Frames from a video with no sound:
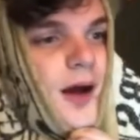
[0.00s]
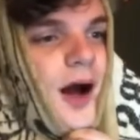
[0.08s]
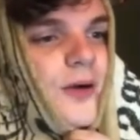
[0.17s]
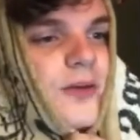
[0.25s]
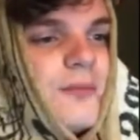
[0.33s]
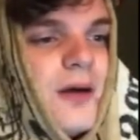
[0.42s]

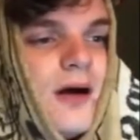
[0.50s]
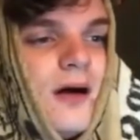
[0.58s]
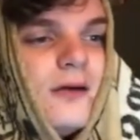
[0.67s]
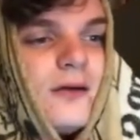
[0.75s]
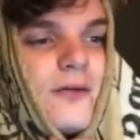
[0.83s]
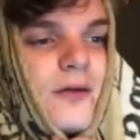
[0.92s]
I
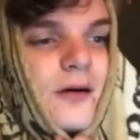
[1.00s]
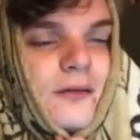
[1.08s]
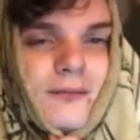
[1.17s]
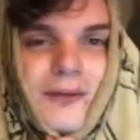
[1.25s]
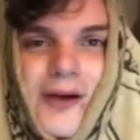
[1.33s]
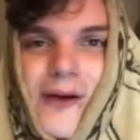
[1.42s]
was
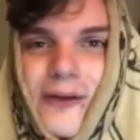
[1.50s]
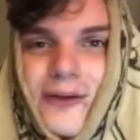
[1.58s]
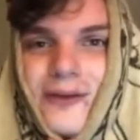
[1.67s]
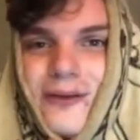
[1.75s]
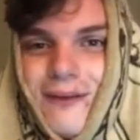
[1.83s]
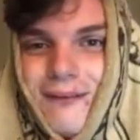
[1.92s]

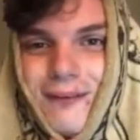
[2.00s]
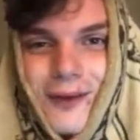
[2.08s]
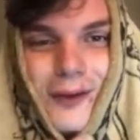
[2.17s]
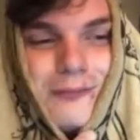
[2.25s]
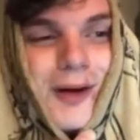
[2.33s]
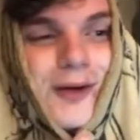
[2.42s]

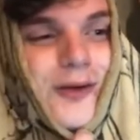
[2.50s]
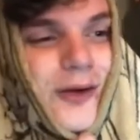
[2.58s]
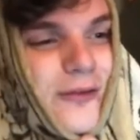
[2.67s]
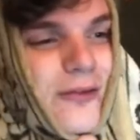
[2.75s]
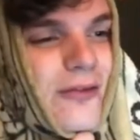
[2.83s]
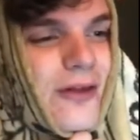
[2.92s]
at my
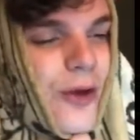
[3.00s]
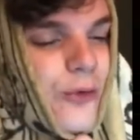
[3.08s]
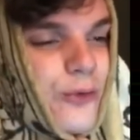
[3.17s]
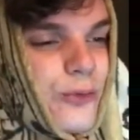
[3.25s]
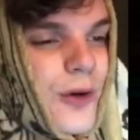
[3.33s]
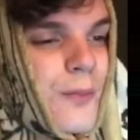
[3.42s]
cousin's
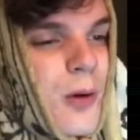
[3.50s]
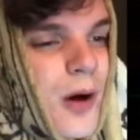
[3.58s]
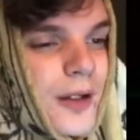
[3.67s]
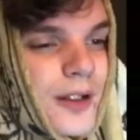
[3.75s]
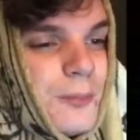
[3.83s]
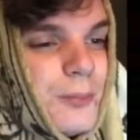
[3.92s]
house for a
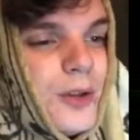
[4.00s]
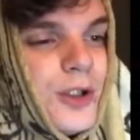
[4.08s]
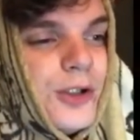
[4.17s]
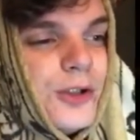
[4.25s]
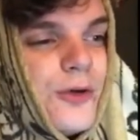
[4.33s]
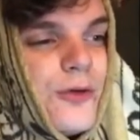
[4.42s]
party. Pretty
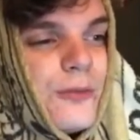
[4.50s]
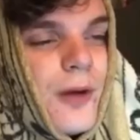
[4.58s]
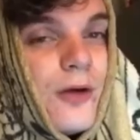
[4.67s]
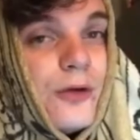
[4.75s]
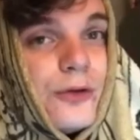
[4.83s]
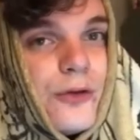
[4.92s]
sure it was
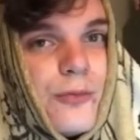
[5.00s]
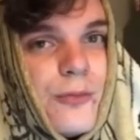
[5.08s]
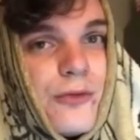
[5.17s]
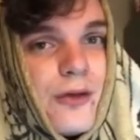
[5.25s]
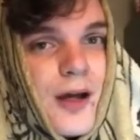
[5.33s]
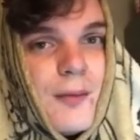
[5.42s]
around
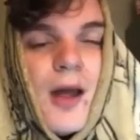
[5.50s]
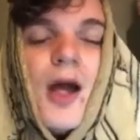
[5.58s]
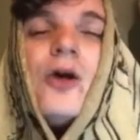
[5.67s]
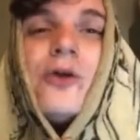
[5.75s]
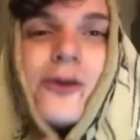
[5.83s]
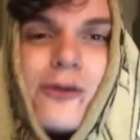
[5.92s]
Christmas time.
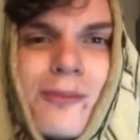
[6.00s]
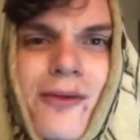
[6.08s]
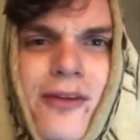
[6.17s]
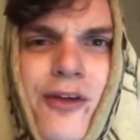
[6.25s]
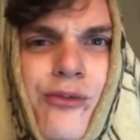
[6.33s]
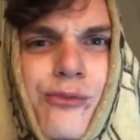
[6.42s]

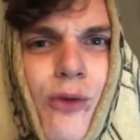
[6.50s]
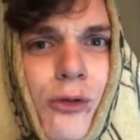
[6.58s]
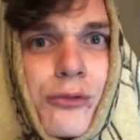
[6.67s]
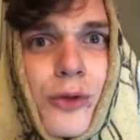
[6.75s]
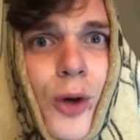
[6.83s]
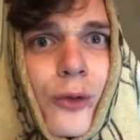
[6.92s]
Christmas is
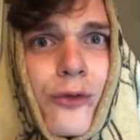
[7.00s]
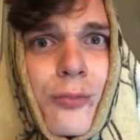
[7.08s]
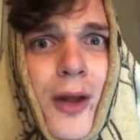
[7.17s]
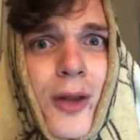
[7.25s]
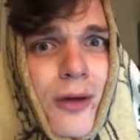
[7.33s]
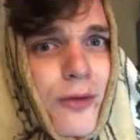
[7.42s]
full of ghosts,
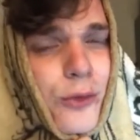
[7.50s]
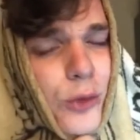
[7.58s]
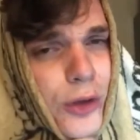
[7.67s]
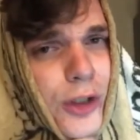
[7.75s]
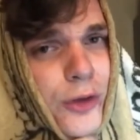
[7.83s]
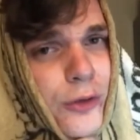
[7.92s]
by the way. If you
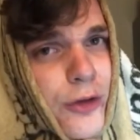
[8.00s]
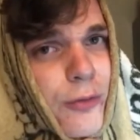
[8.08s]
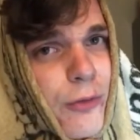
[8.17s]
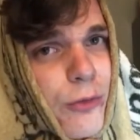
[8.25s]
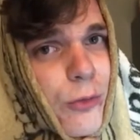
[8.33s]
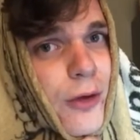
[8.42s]
look at
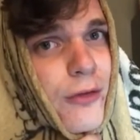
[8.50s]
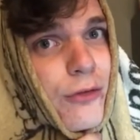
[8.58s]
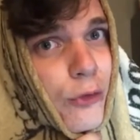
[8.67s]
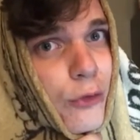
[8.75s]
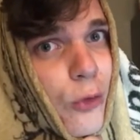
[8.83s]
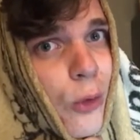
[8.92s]
Christmas stories,
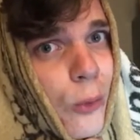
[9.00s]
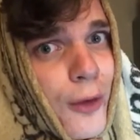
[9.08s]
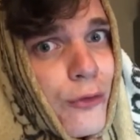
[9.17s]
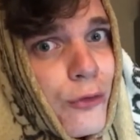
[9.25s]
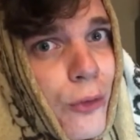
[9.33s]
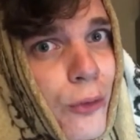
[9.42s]
there's
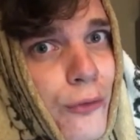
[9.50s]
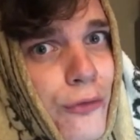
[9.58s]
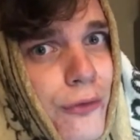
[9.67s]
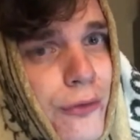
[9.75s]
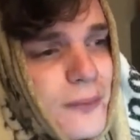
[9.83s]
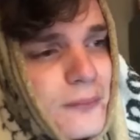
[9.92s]
always
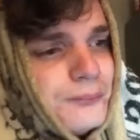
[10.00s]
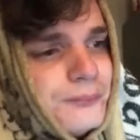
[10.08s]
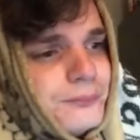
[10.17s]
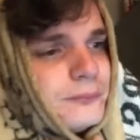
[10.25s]
ghosts in them.